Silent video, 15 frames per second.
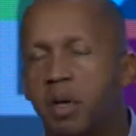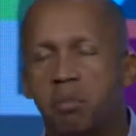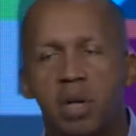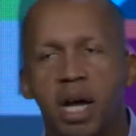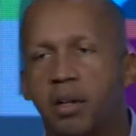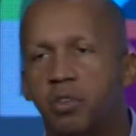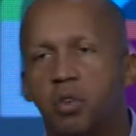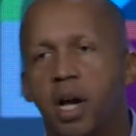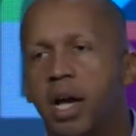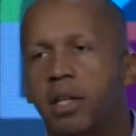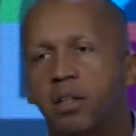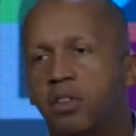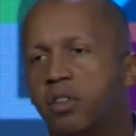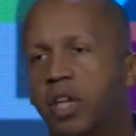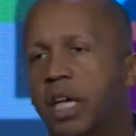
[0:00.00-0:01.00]
I'm not trying
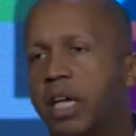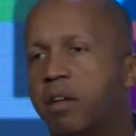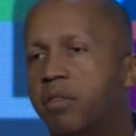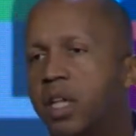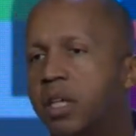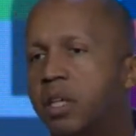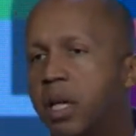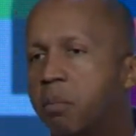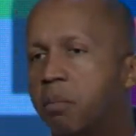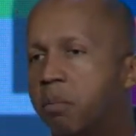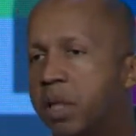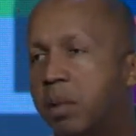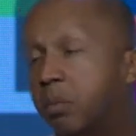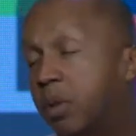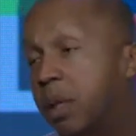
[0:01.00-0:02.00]
to save condemned
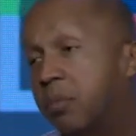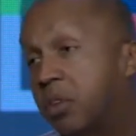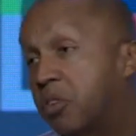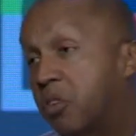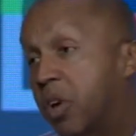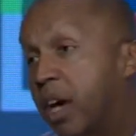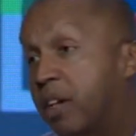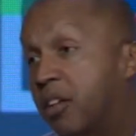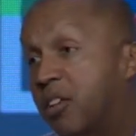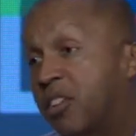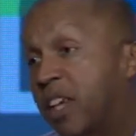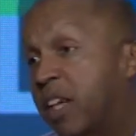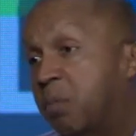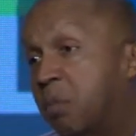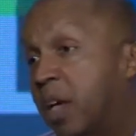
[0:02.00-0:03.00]
people, I'm just trying to
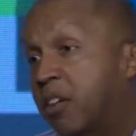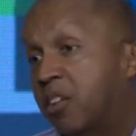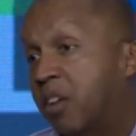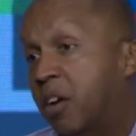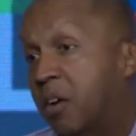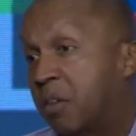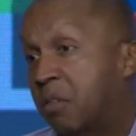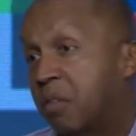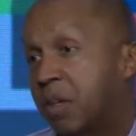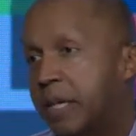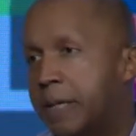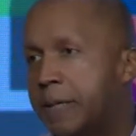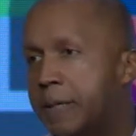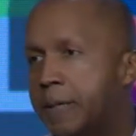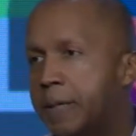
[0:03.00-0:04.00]
save myself
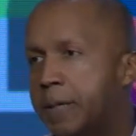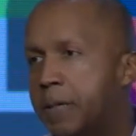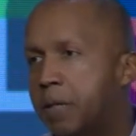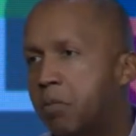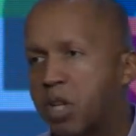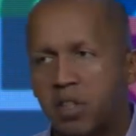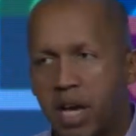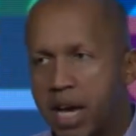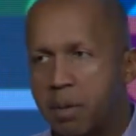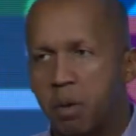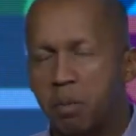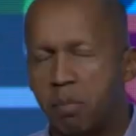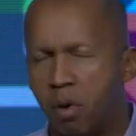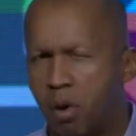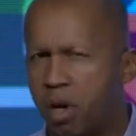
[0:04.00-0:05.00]
because I am
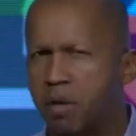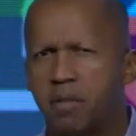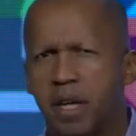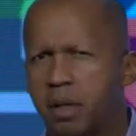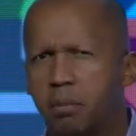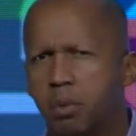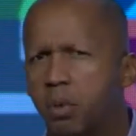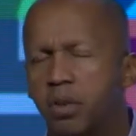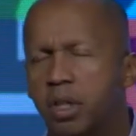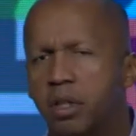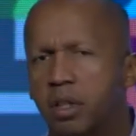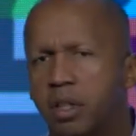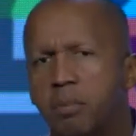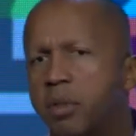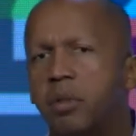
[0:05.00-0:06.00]
a part of that
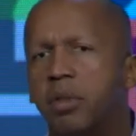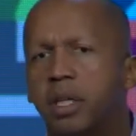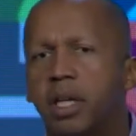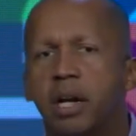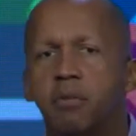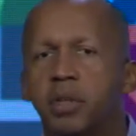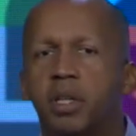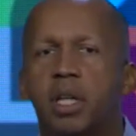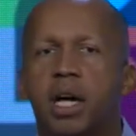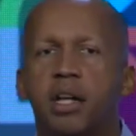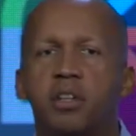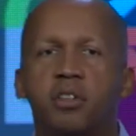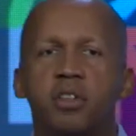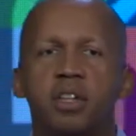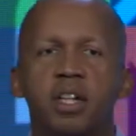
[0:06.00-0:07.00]
broken community. I
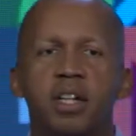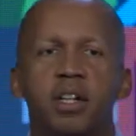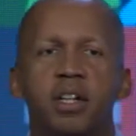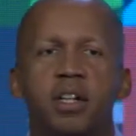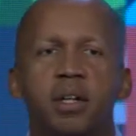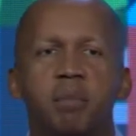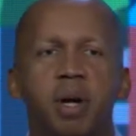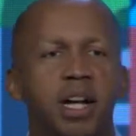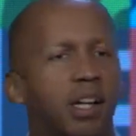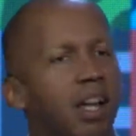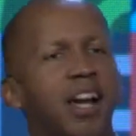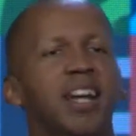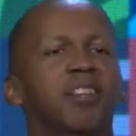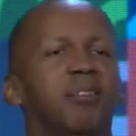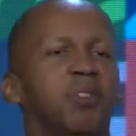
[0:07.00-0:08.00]
realized my
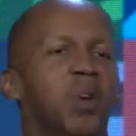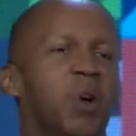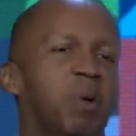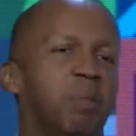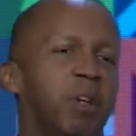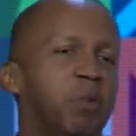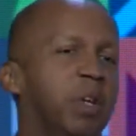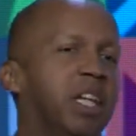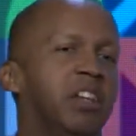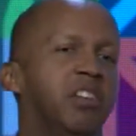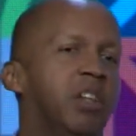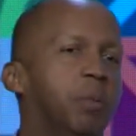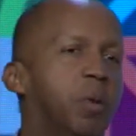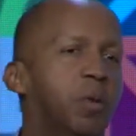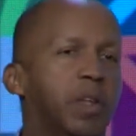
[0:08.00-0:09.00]
clients have taught me really
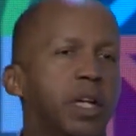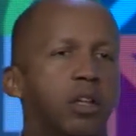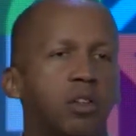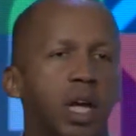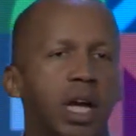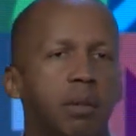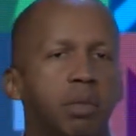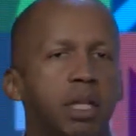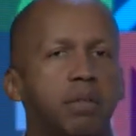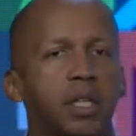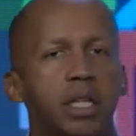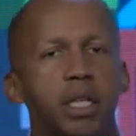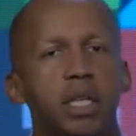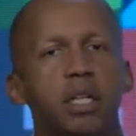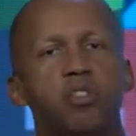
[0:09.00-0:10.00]
simple things. I believe
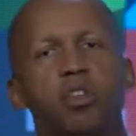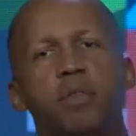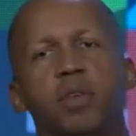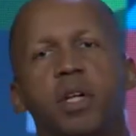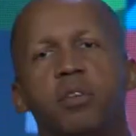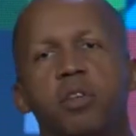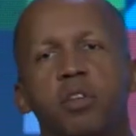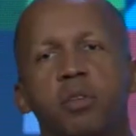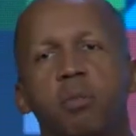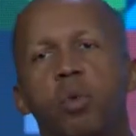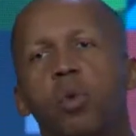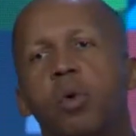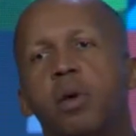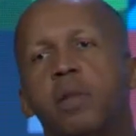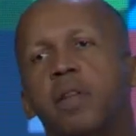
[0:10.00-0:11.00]
that each of us is
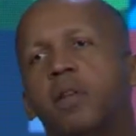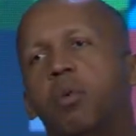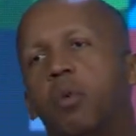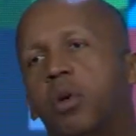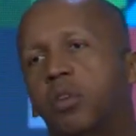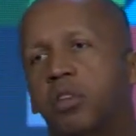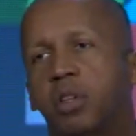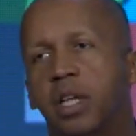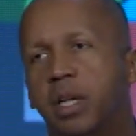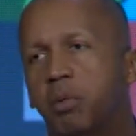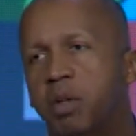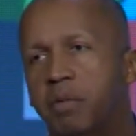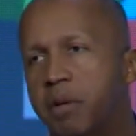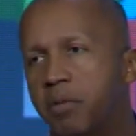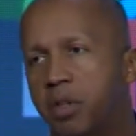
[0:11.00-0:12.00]
more than the worst thing
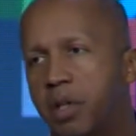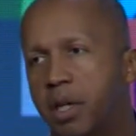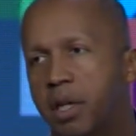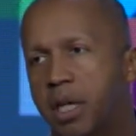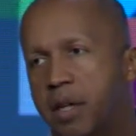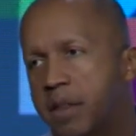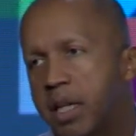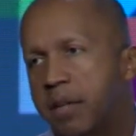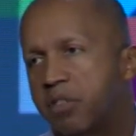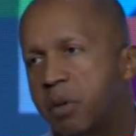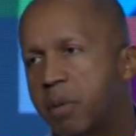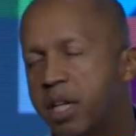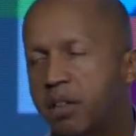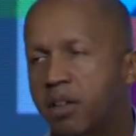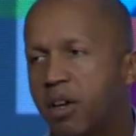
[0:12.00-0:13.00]
we've ever done. I think if
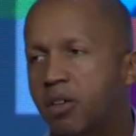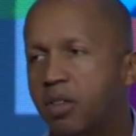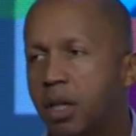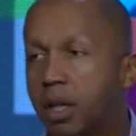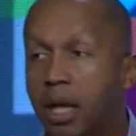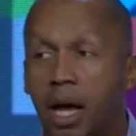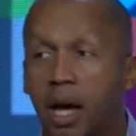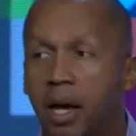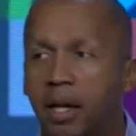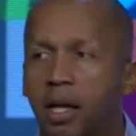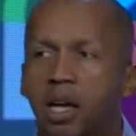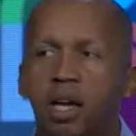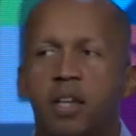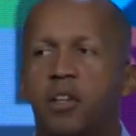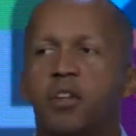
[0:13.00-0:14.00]
somebody tells a lie,
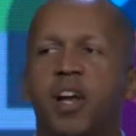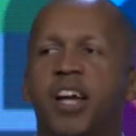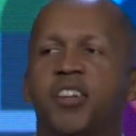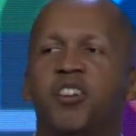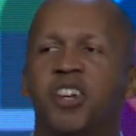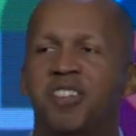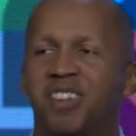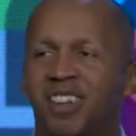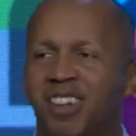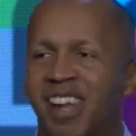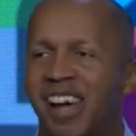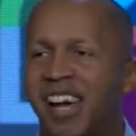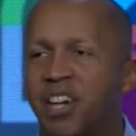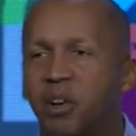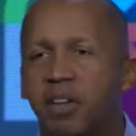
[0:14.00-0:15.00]
they're not just a
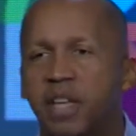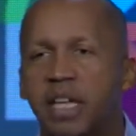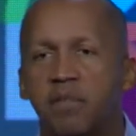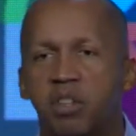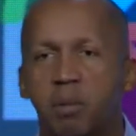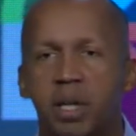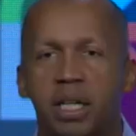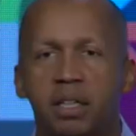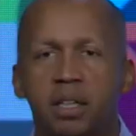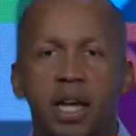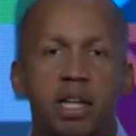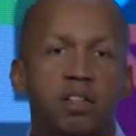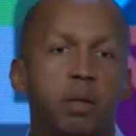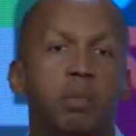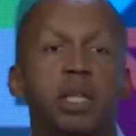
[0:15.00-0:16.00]
liar. I think if somebody
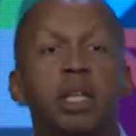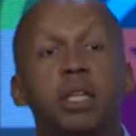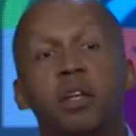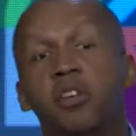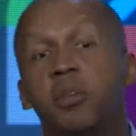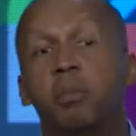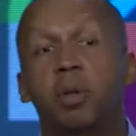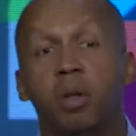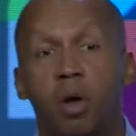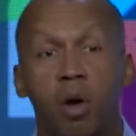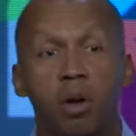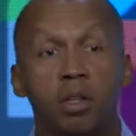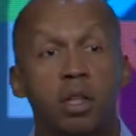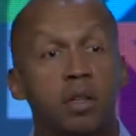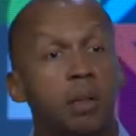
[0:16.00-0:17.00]
takes something that doesn't
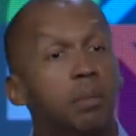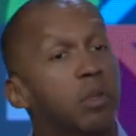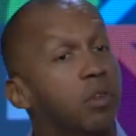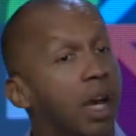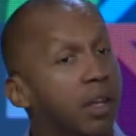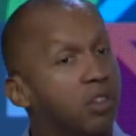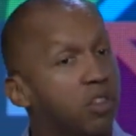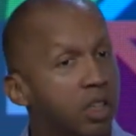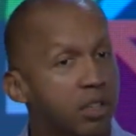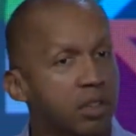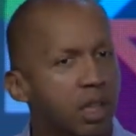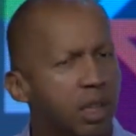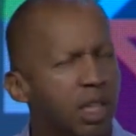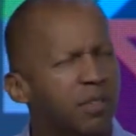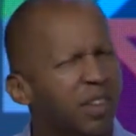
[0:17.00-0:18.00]
belong to them, they're not just
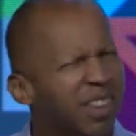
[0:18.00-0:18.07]
a thief.